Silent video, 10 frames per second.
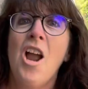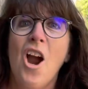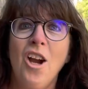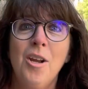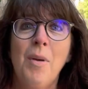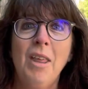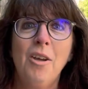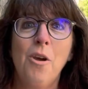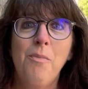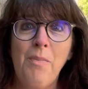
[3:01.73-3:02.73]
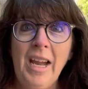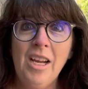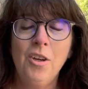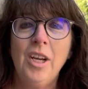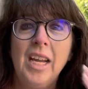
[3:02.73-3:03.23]
Archipelago
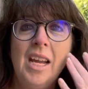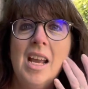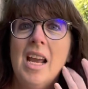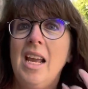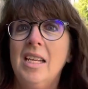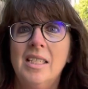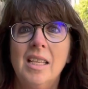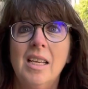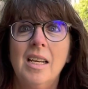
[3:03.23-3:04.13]
Bakery is